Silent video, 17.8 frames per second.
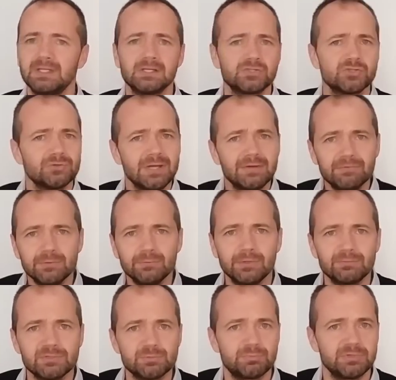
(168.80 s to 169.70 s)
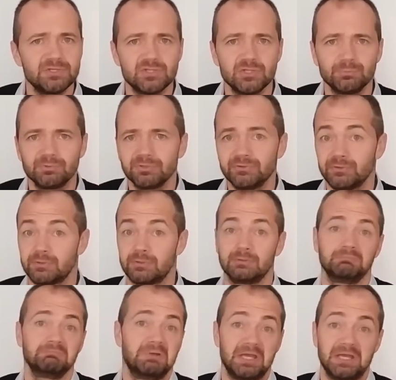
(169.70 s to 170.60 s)
So everyone was breaching
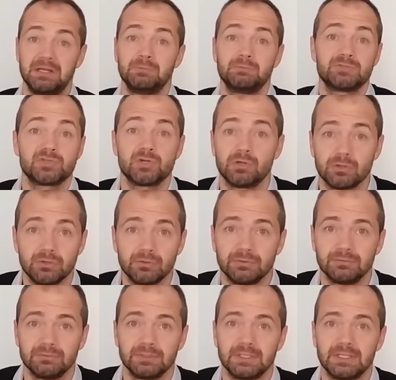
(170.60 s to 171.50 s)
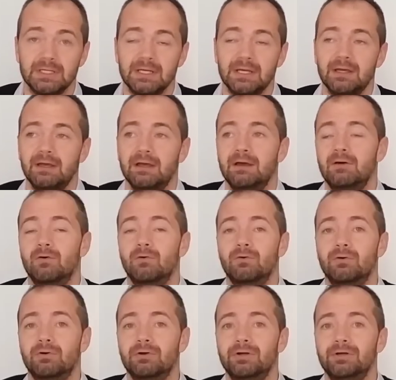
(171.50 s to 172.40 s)
protocol and it was all good.
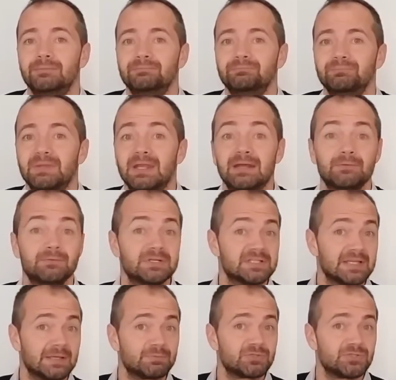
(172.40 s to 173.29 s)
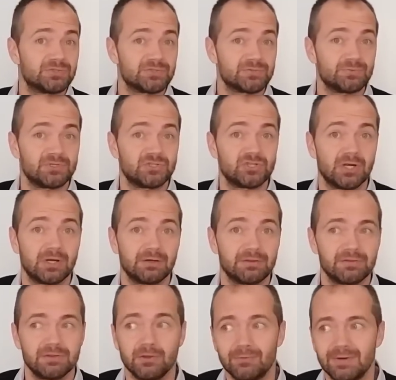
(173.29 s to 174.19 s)
Or at receptions, which are
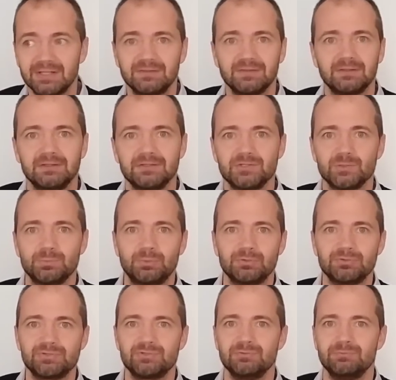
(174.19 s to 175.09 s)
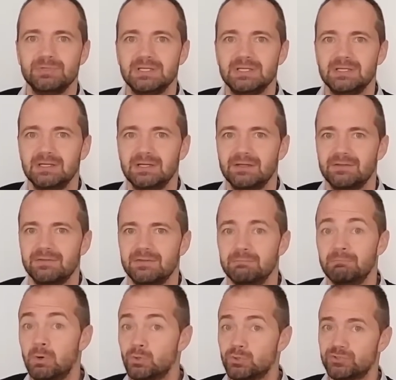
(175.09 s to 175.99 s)
theoretically supposed to be the
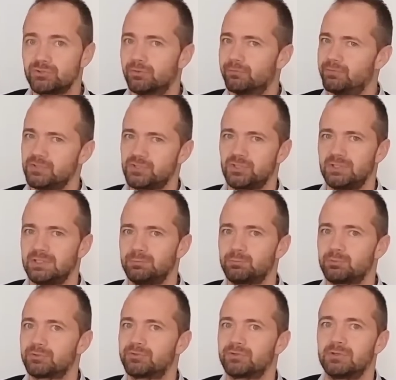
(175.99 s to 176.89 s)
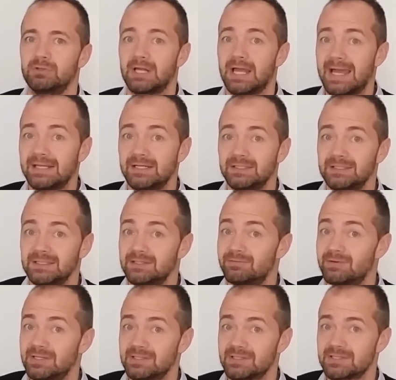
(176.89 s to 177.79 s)
most official and protocol guided
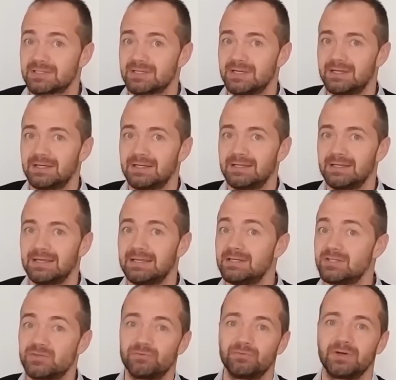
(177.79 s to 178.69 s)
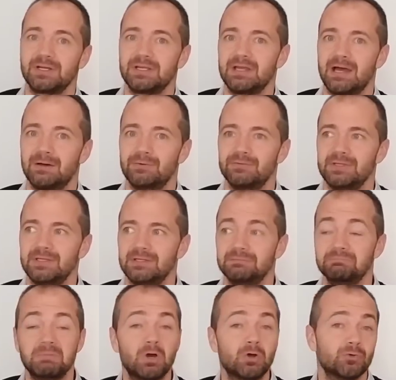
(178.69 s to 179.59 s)
events, it is funny how the
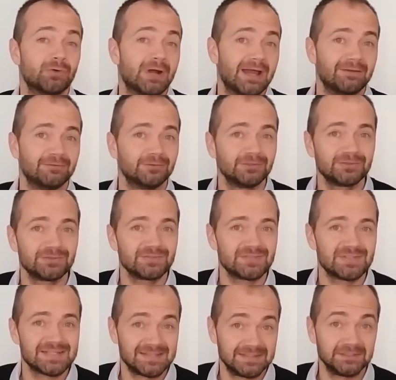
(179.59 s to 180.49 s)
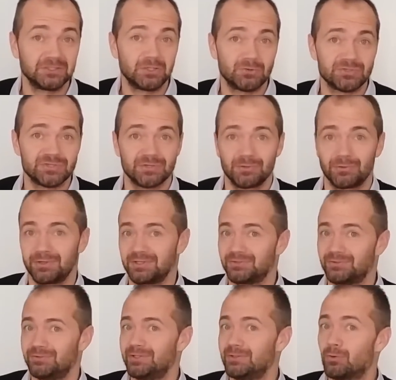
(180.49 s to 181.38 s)
arrival still goes according
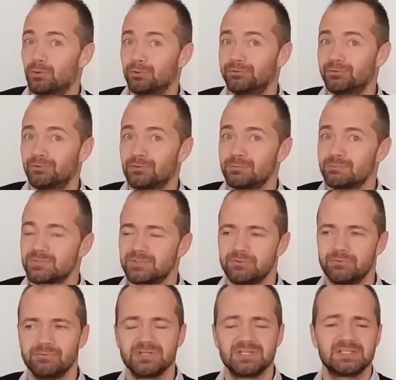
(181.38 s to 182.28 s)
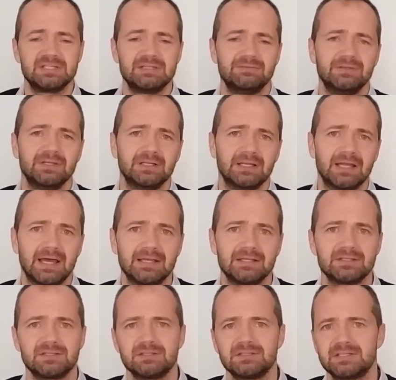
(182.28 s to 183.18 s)
to the old norms, the receiving
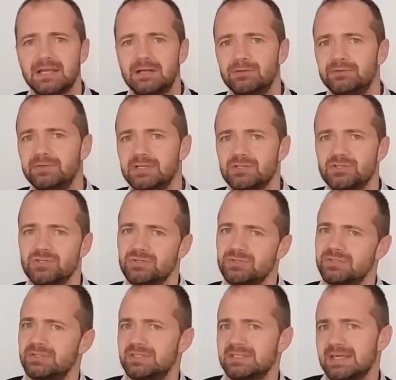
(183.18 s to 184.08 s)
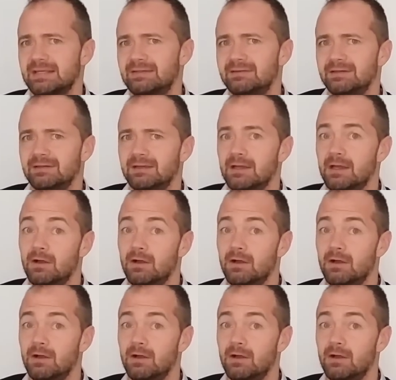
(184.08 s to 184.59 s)
lines, salutations, the setting,